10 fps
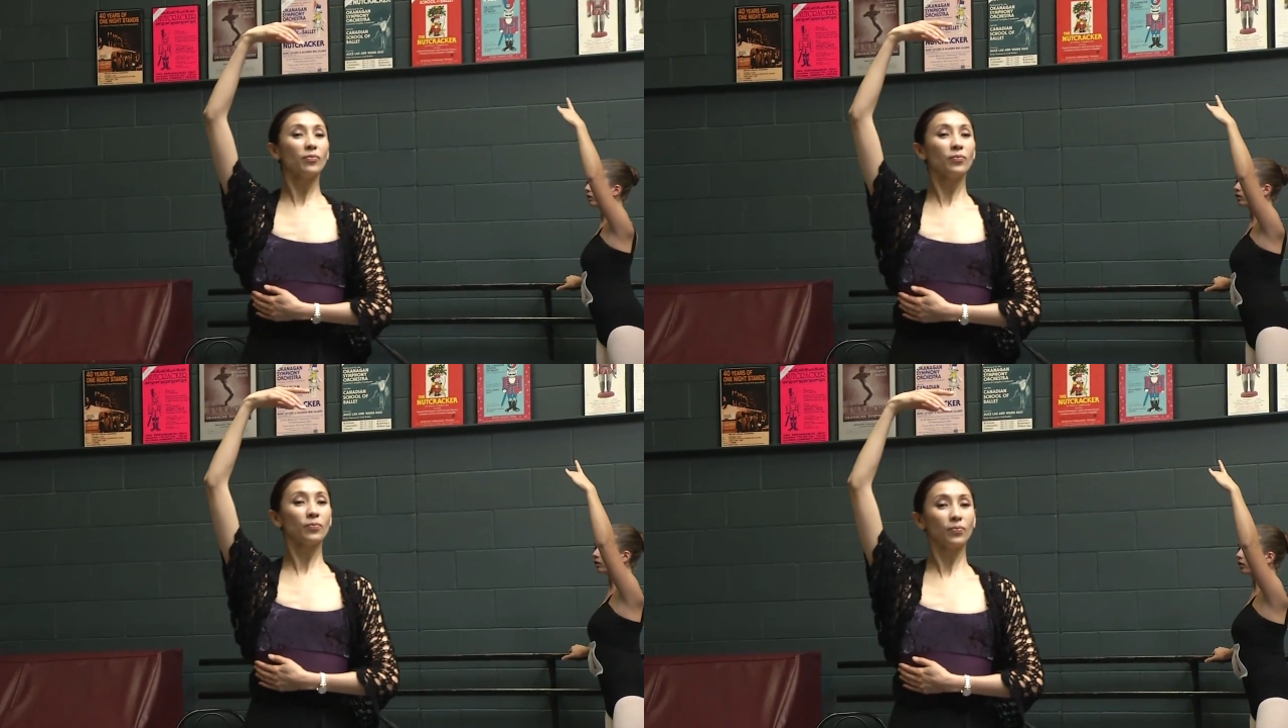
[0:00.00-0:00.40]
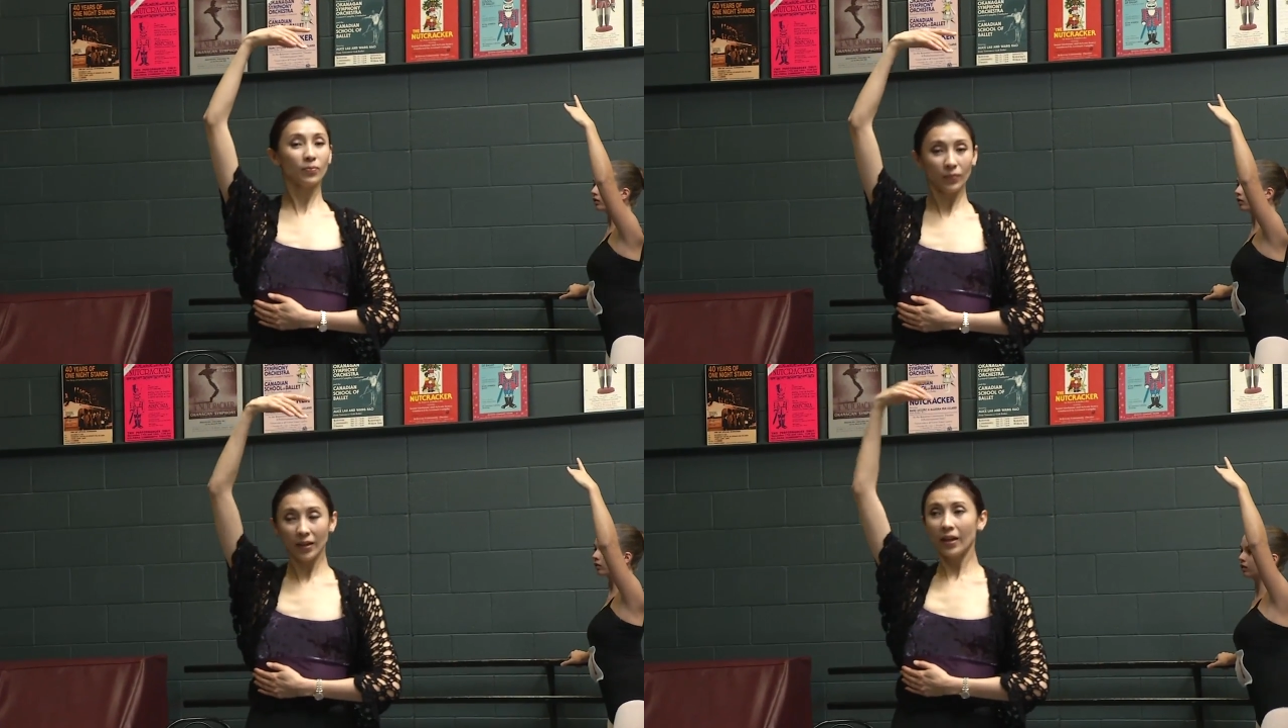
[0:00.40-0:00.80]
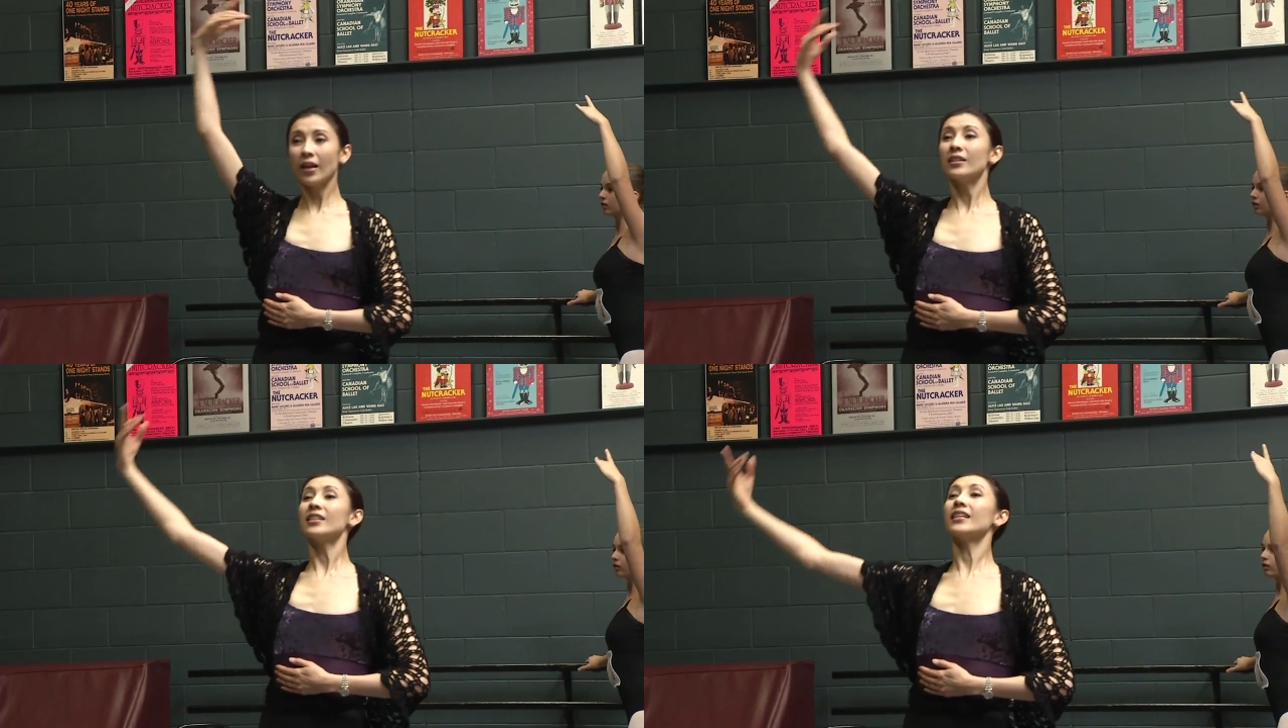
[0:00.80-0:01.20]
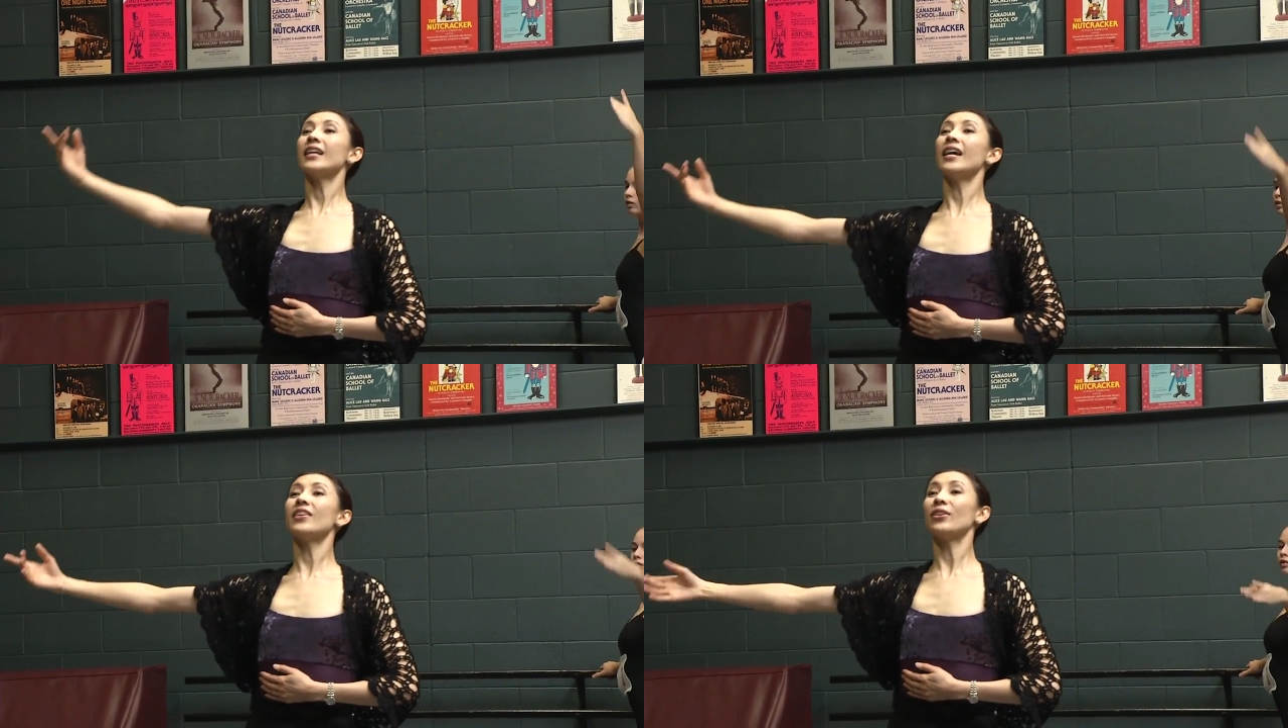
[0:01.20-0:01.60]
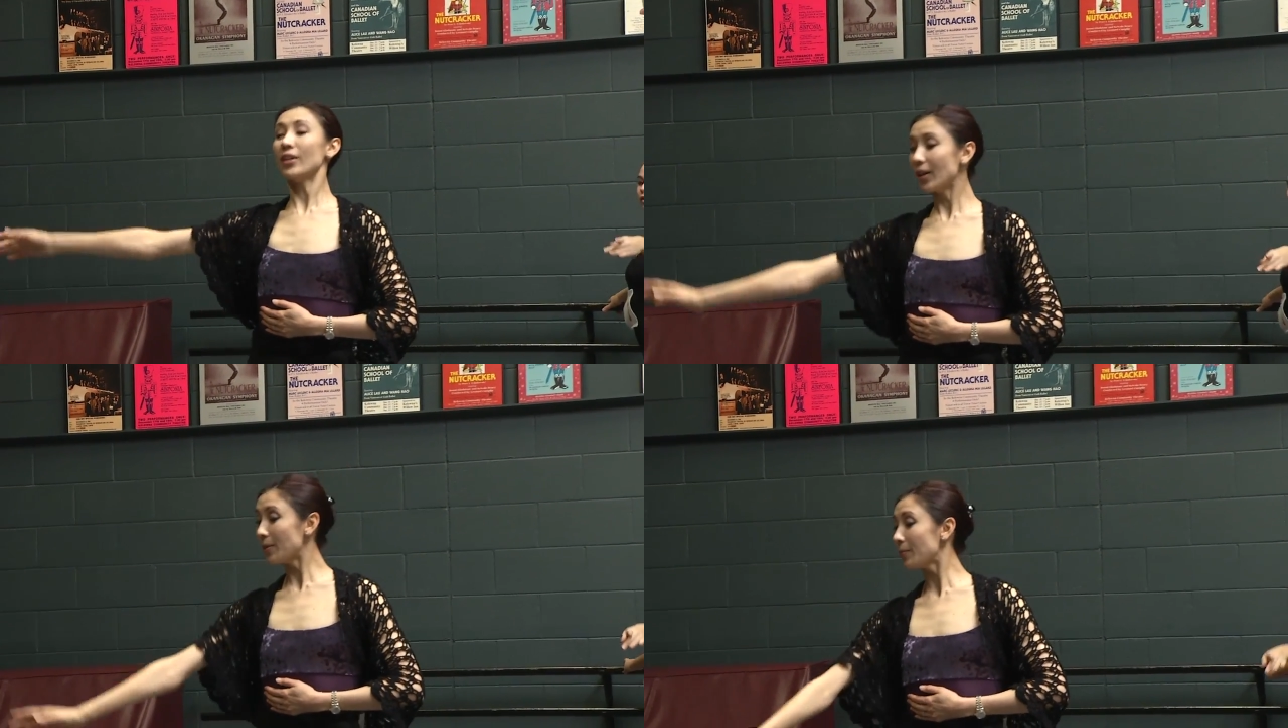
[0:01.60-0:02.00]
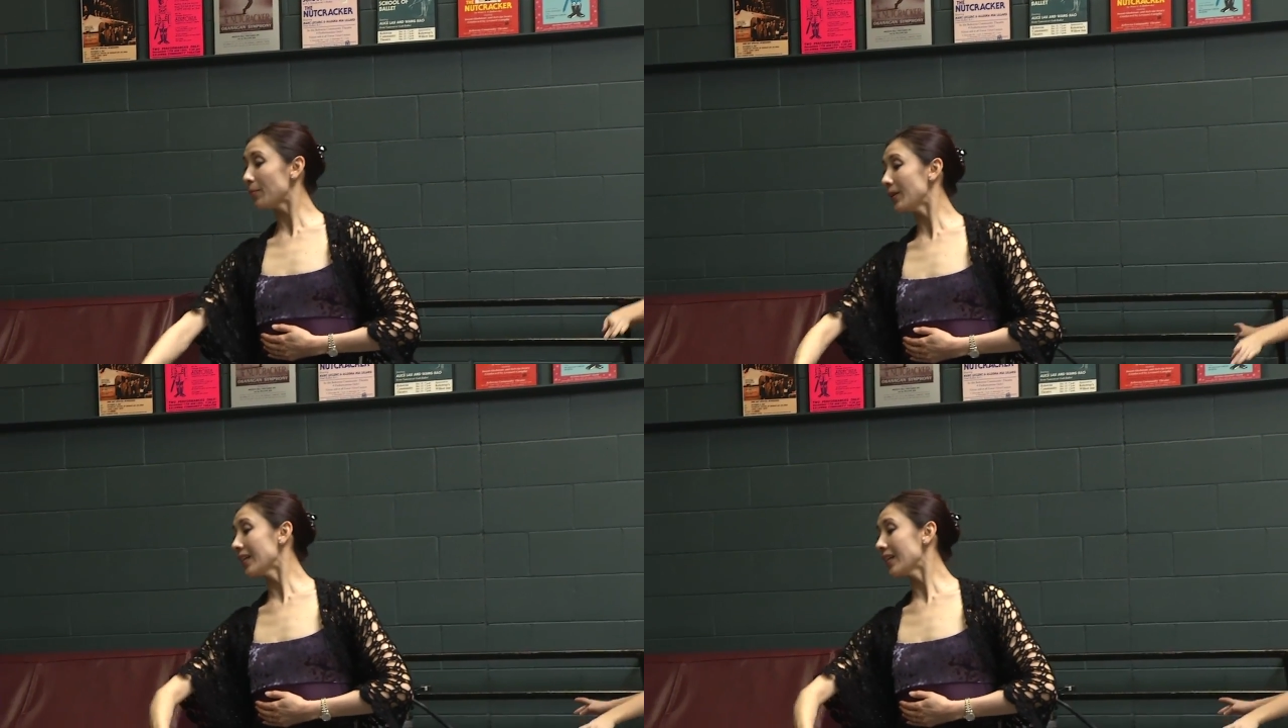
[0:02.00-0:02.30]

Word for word: imagine what it is like